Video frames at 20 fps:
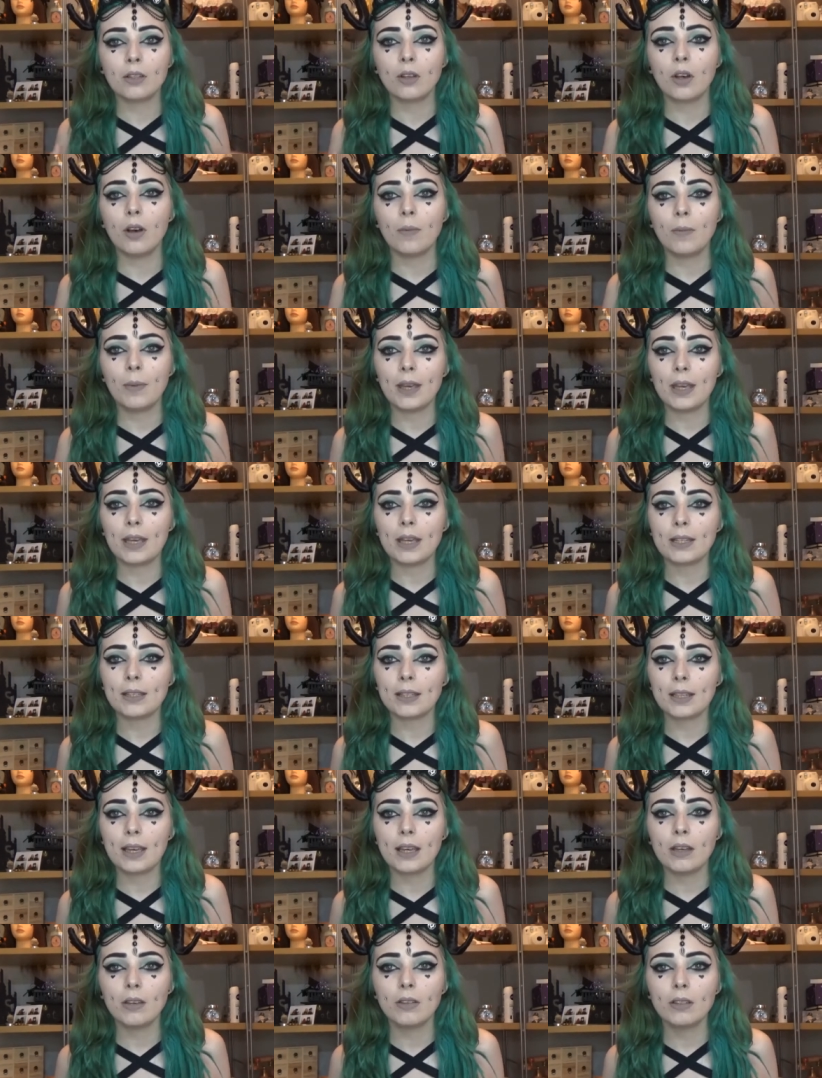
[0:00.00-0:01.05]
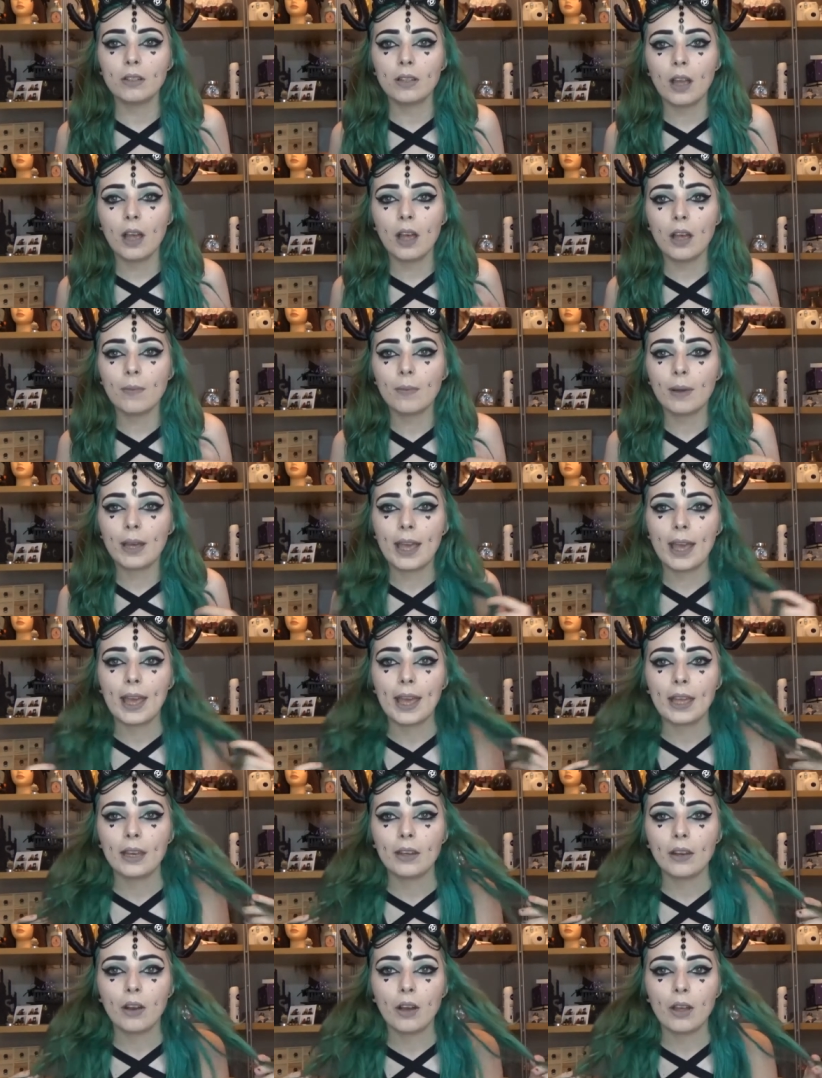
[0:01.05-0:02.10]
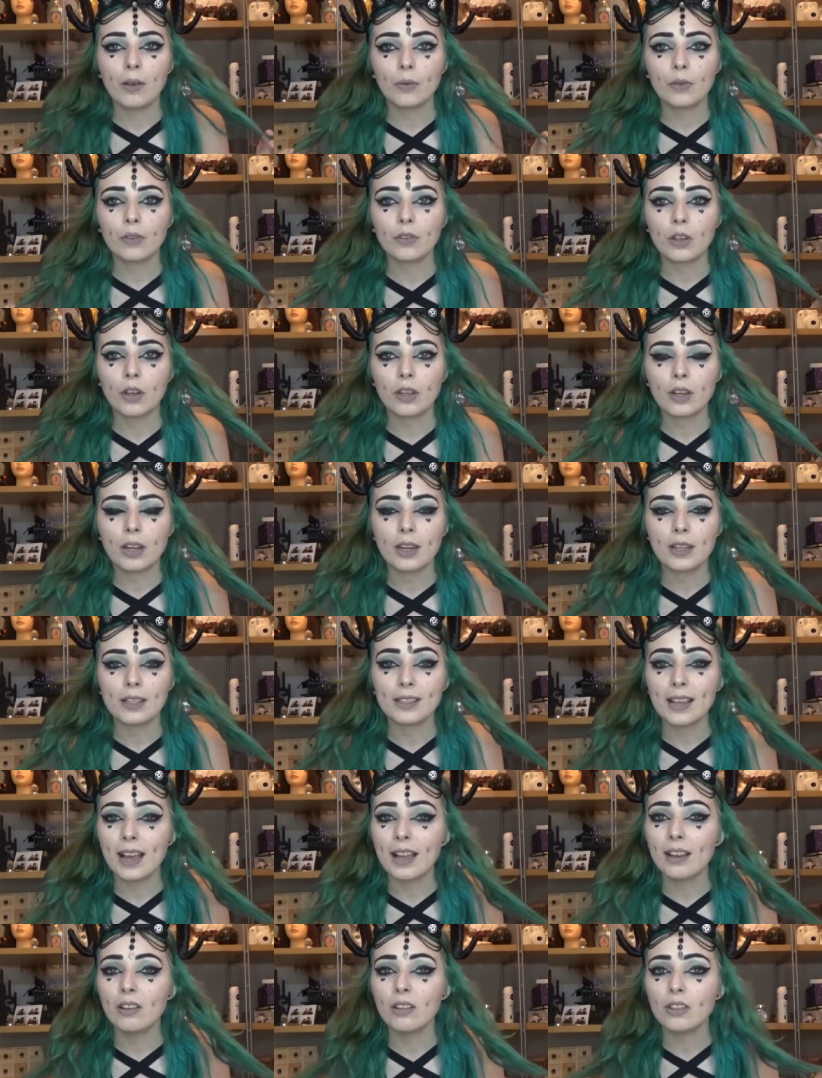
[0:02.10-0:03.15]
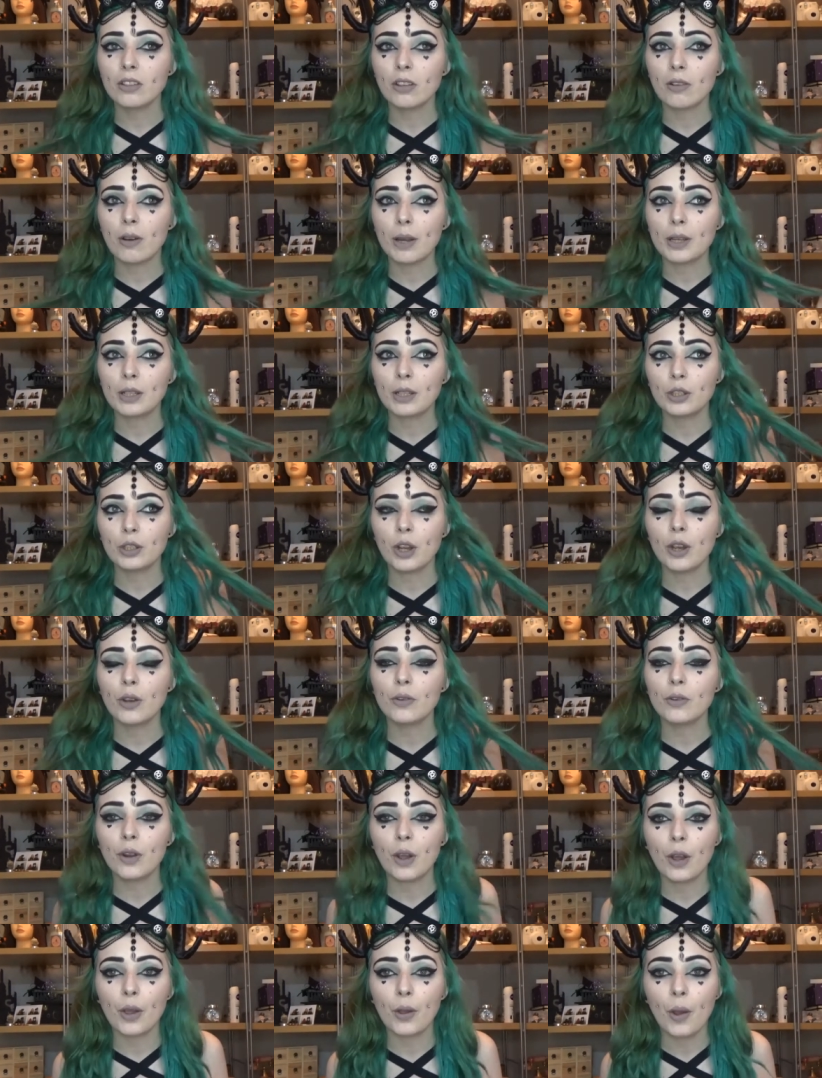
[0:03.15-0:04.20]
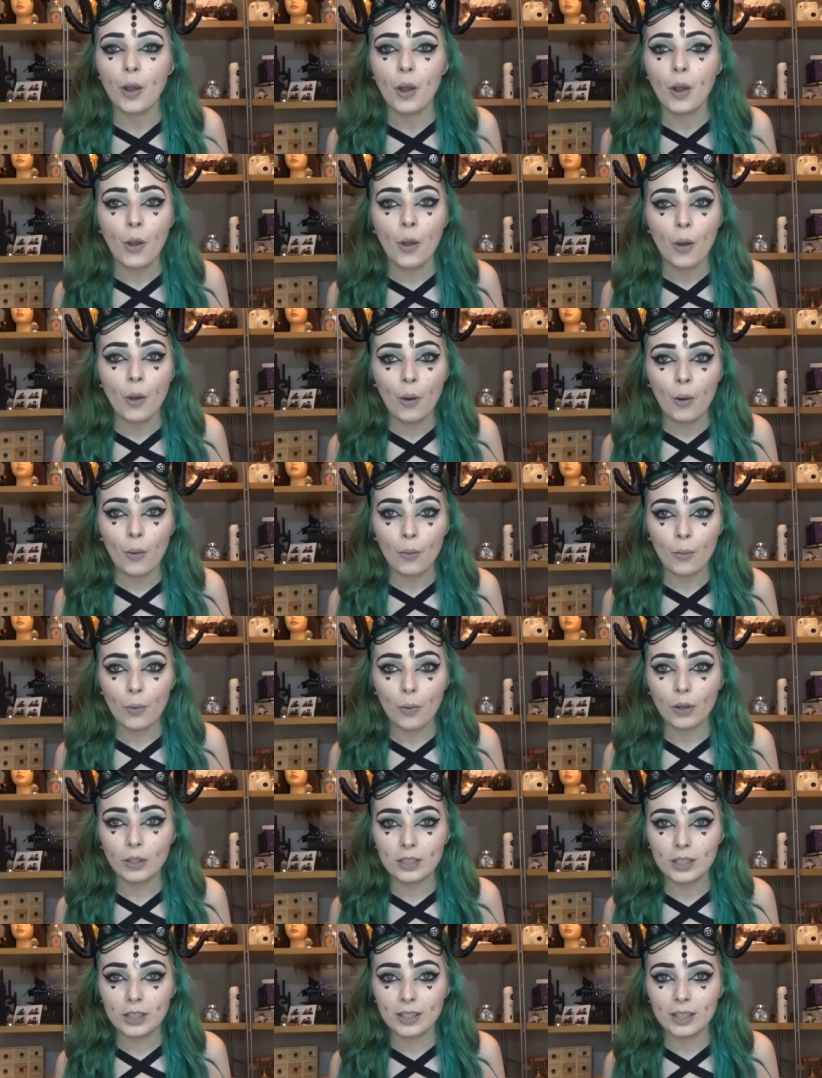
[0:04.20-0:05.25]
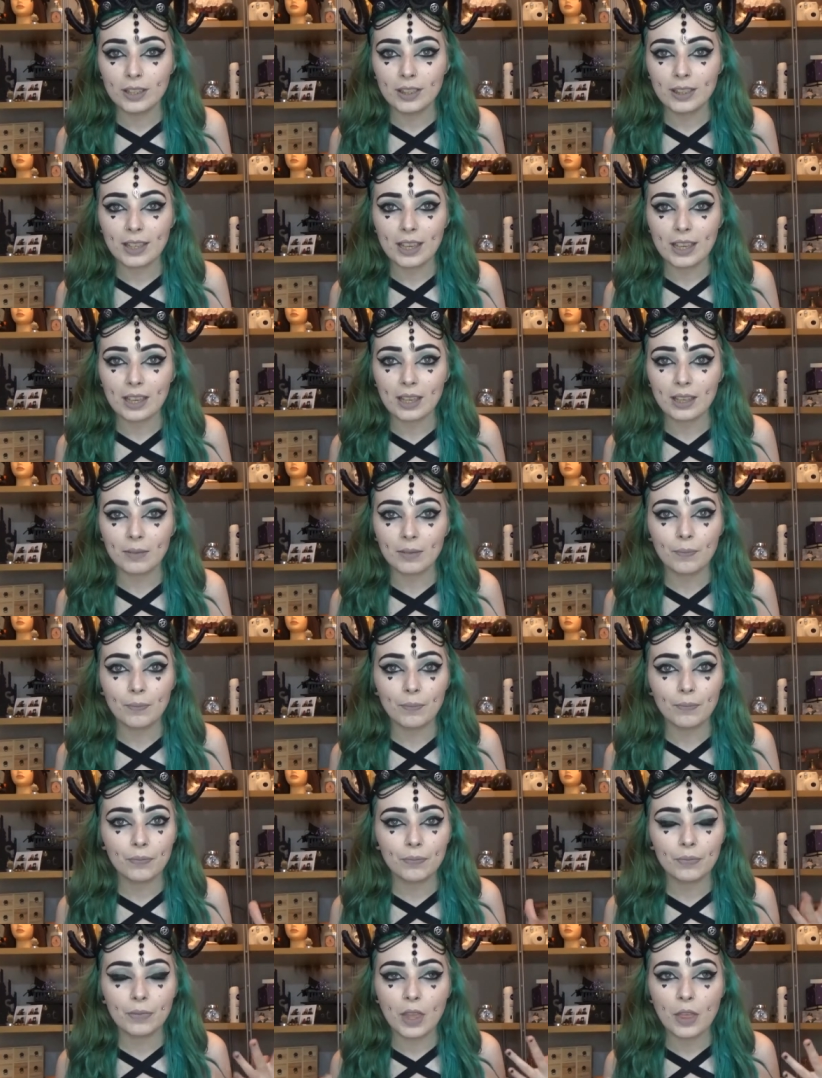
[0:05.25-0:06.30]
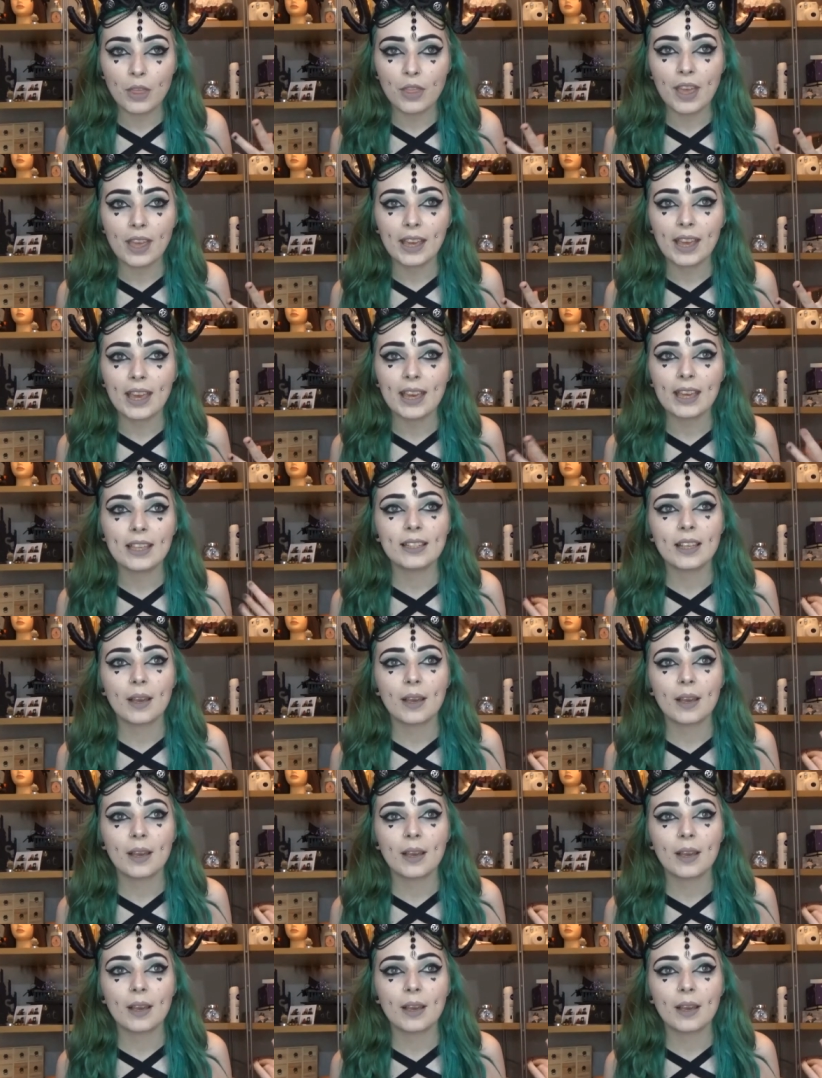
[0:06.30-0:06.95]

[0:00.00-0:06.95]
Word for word: top is Killstar, my hair dye was done in a salon, so I don't know what the the thing is.